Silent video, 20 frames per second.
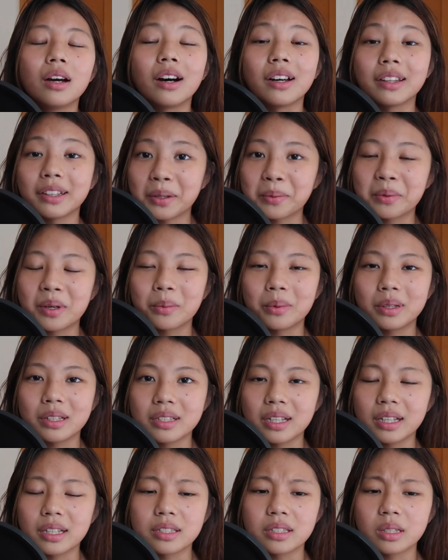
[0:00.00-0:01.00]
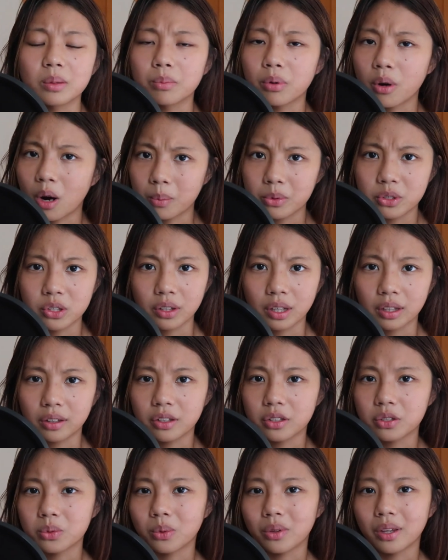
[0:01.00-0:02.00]
on the upcoming days impromptu like
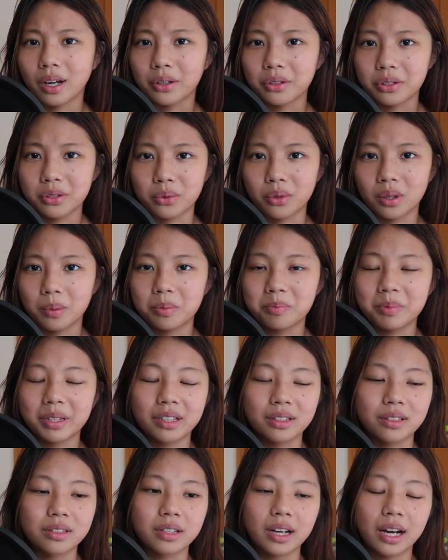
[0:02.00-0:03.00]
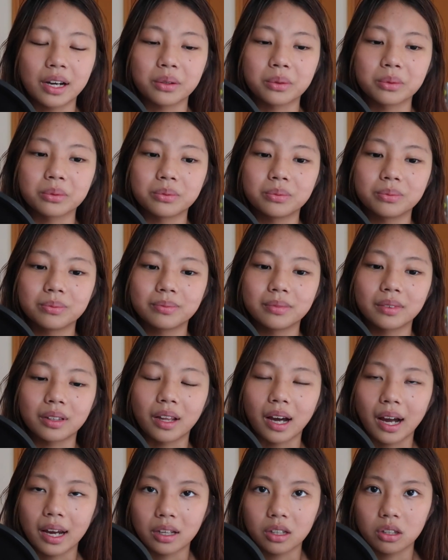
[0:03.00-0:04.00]
this without script, because I don't
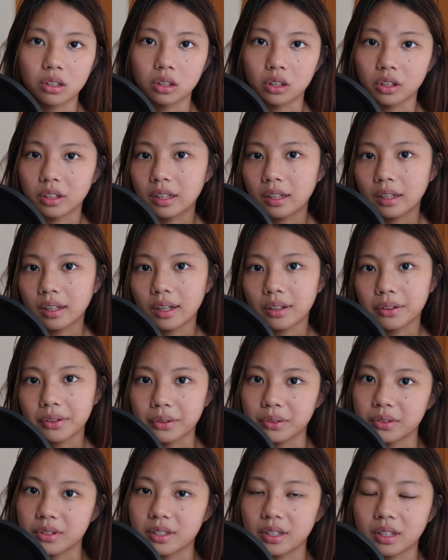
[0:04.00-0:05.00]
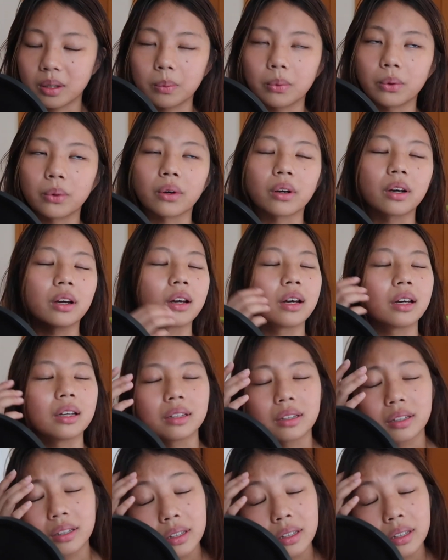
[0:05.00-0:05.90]
like looking at notes anymore, and